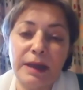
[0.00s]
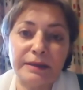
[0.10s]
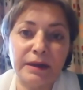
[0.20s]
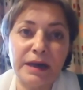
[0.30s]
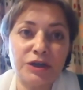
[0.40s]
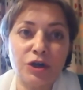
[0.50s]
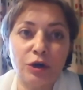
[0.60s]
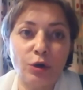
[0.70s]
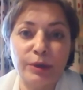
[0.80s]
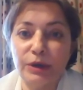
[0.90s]
international
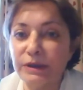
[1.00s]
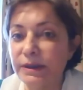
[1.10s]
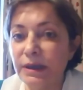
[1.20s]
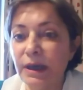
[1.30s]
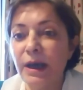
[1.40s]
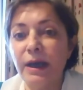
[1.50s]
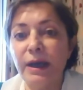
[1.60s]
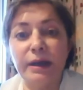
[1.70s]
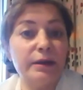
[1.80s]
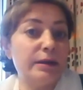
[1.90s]
community
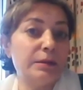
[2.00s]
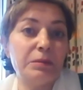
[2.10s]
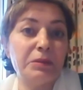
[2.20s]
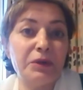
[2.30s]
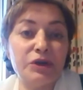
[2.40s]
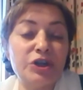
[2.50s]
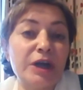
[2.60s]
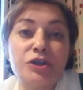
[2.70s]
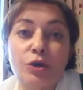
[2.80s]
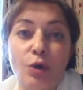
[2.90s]

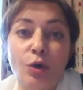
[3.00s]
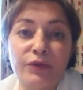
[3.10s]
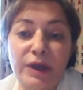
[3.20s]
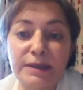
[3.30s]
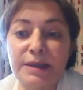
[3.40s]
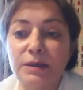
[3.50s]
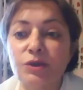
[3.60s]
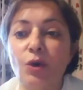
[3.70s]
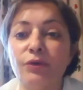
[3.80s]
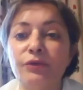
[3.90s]
rejection of the
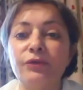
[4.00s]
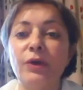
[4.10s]
results of